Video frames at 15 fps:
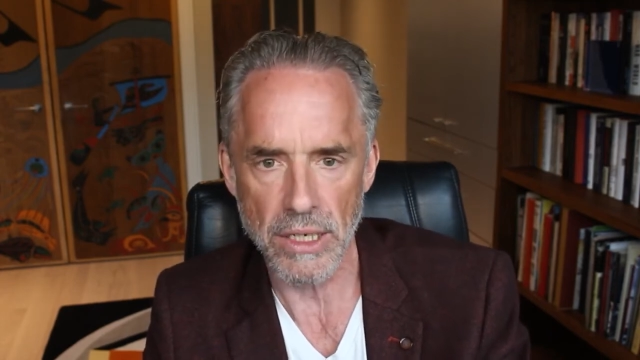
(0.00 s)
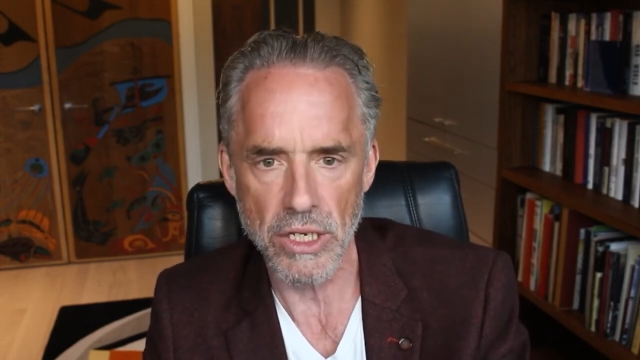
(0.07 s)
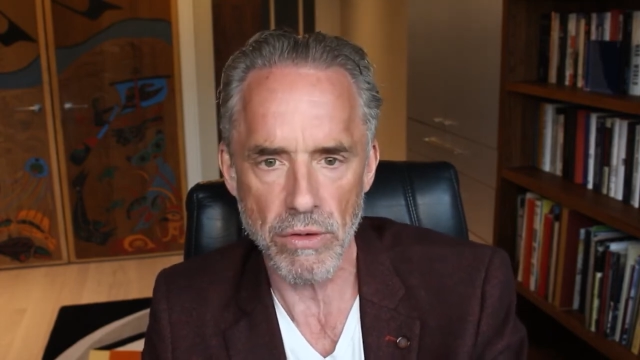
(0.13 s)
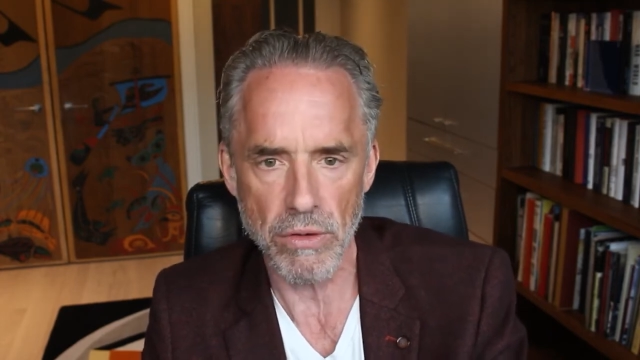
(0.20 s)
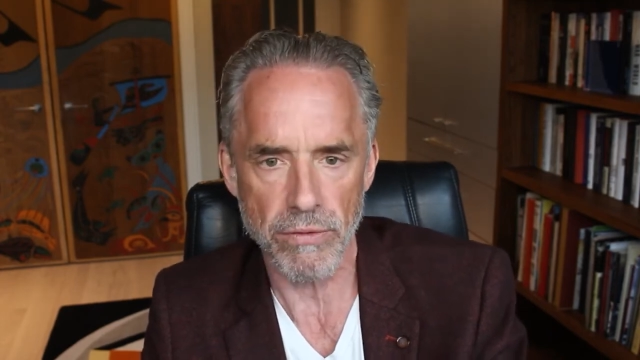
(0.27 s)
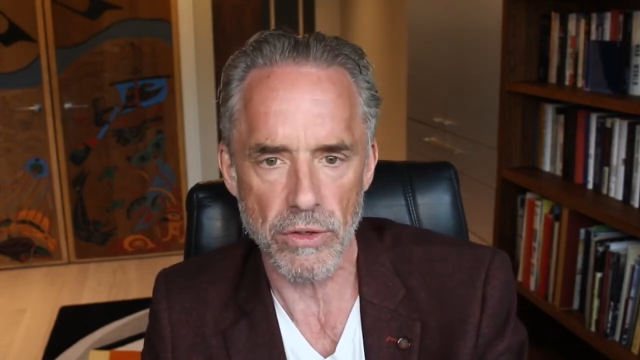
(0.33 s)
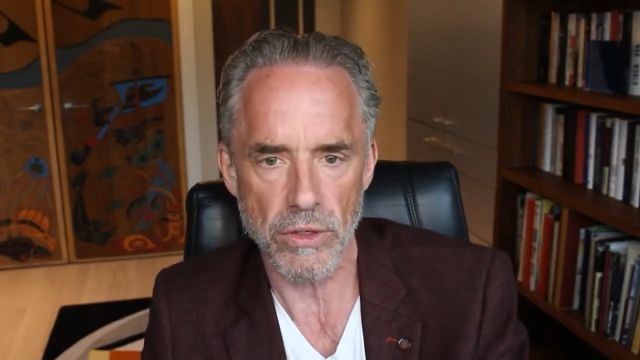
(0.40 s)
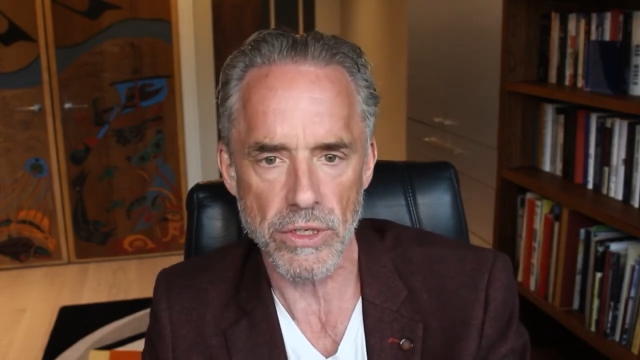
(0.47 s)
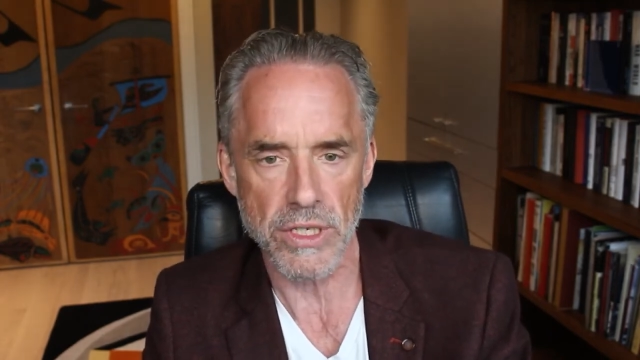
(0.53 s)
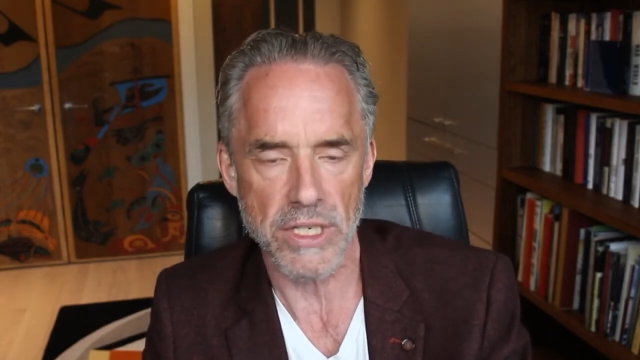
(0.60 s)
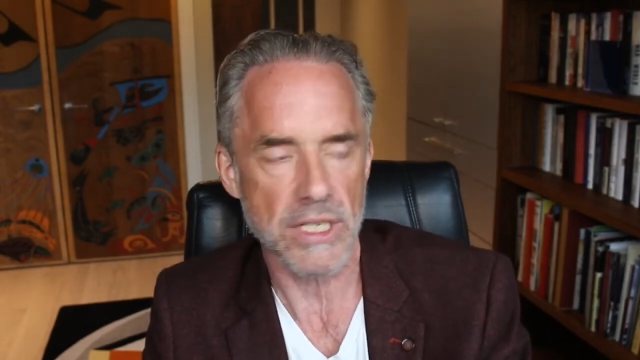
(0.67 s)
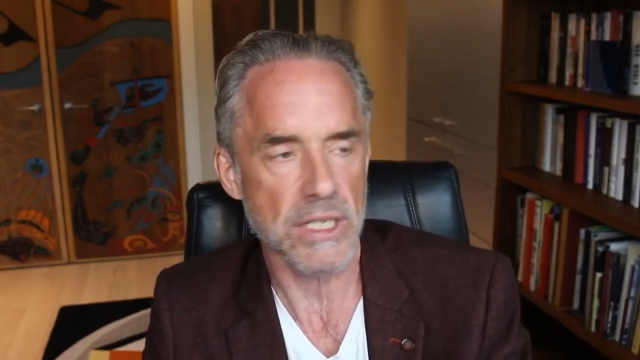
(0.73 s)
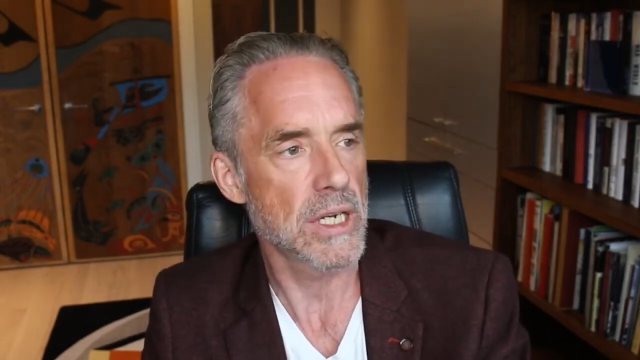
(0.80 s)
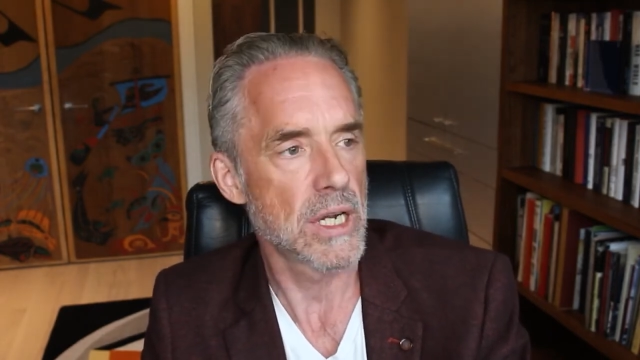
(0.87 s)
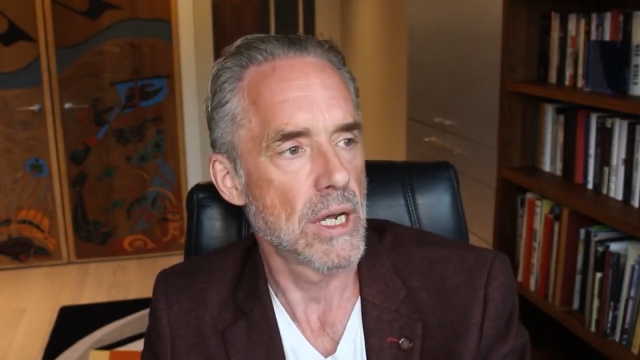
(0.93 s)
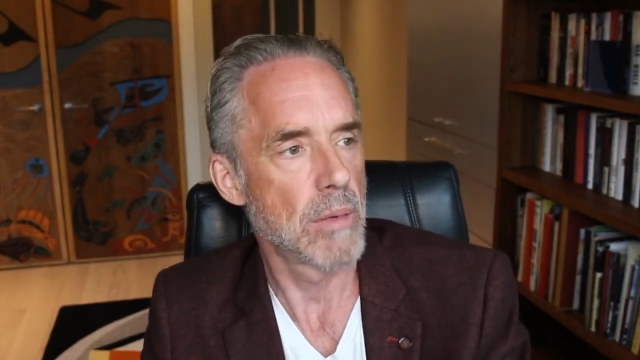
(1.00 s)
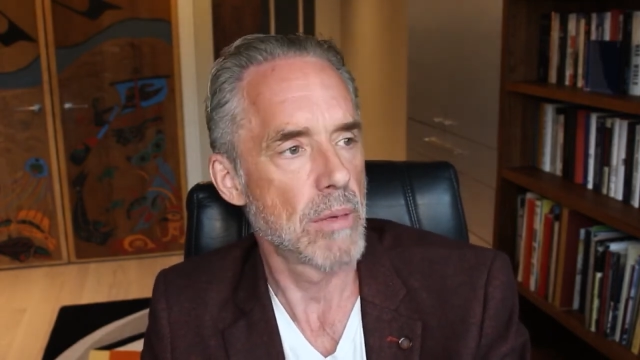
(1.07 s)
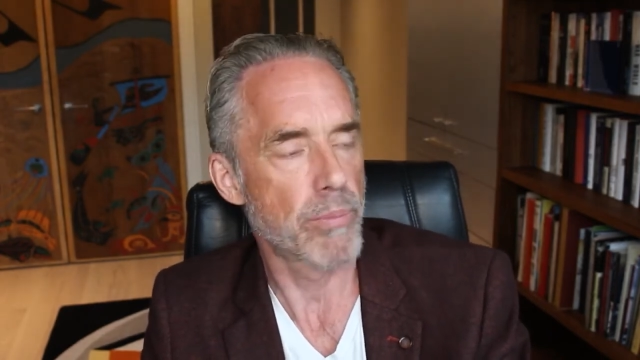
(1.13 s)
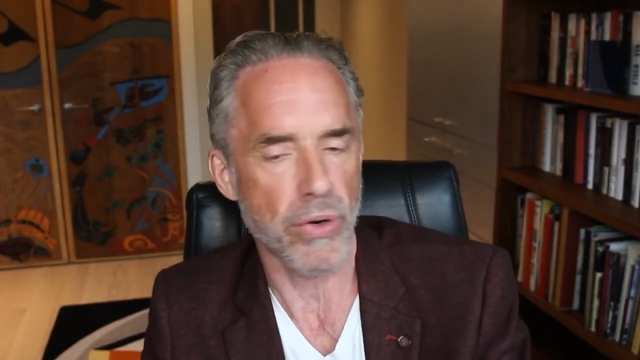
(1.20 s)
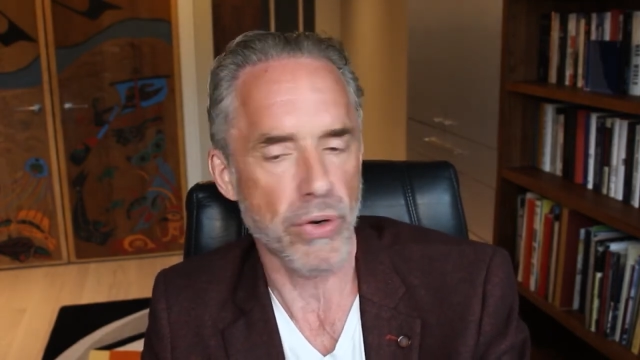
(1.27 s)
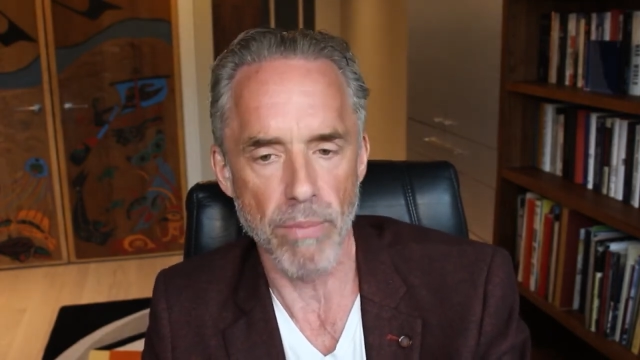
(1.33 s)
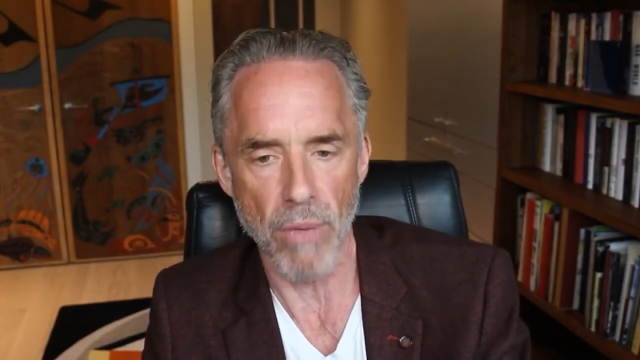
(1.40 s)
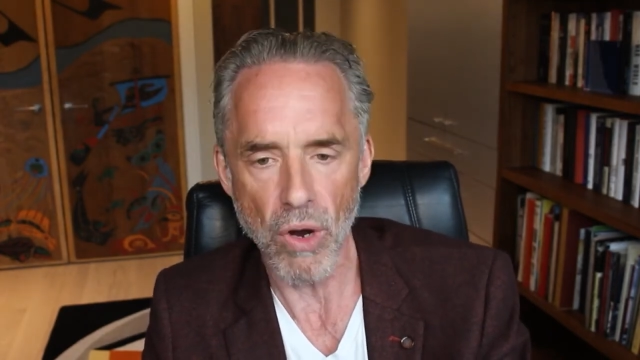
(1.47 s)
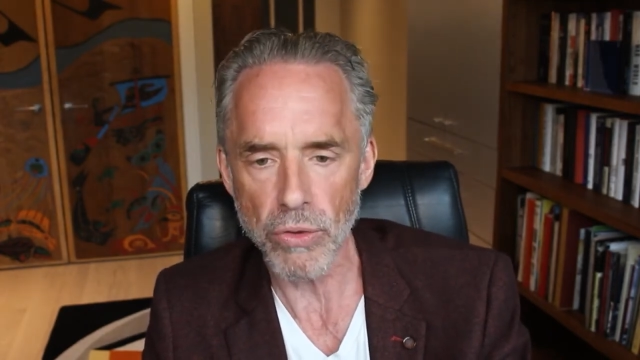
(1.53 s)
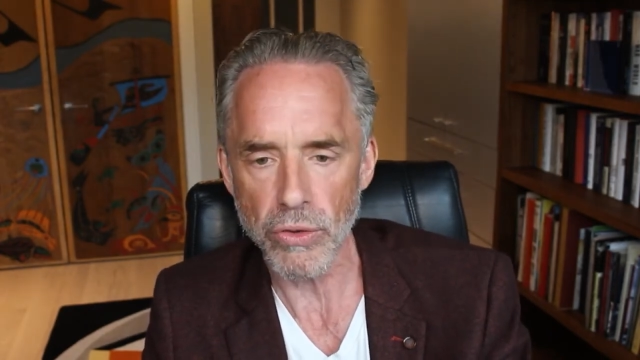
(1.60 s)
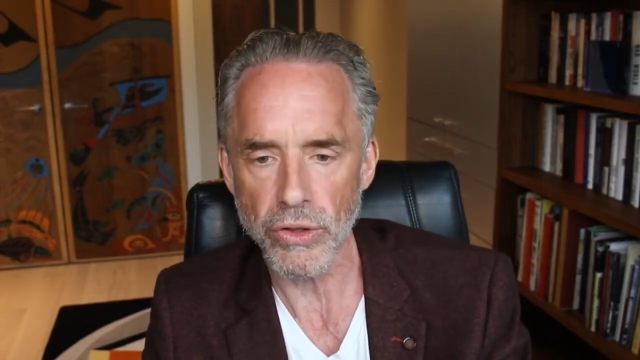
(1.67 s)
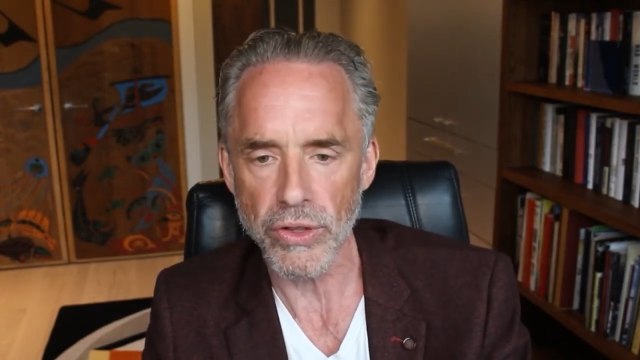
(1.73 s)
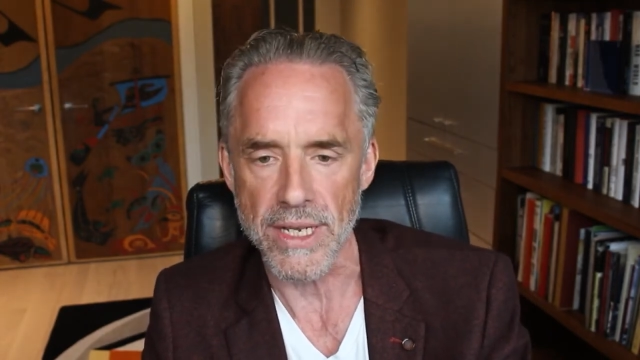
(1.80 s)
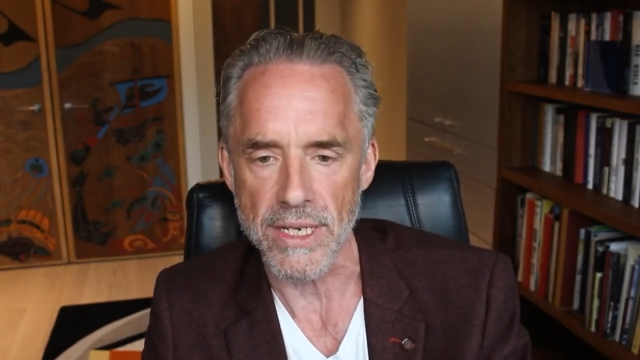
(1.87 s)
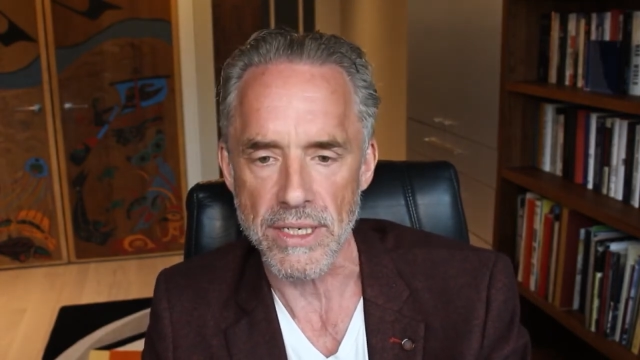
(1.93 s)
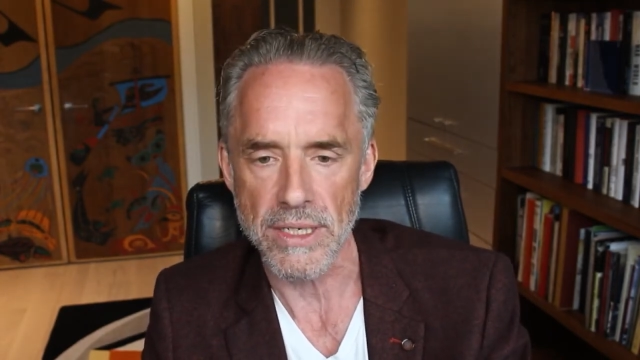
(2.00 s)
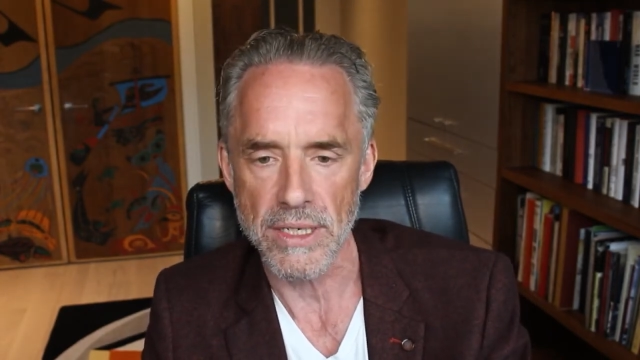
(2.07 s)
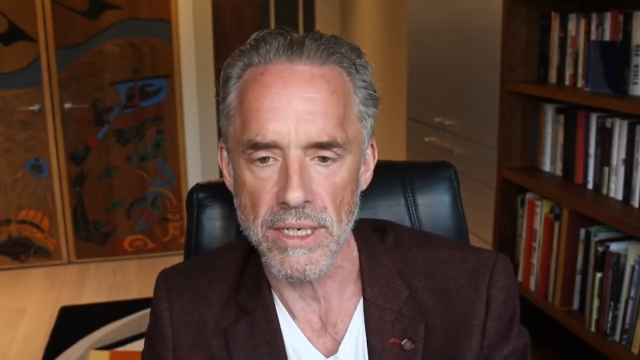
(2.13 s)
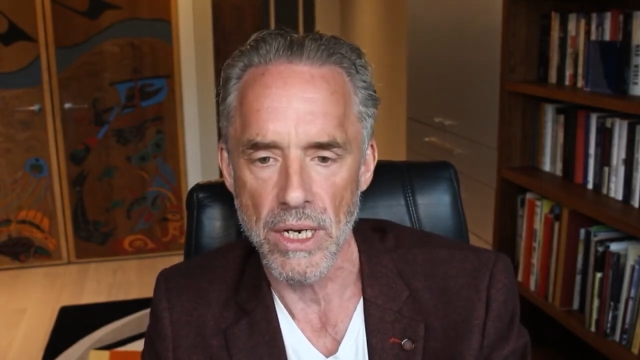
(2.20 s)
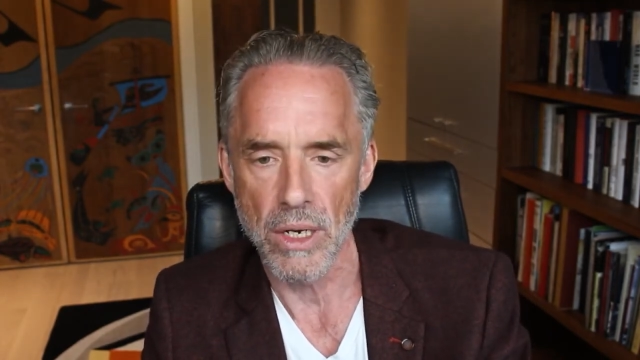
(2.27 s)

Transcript: universities promote this.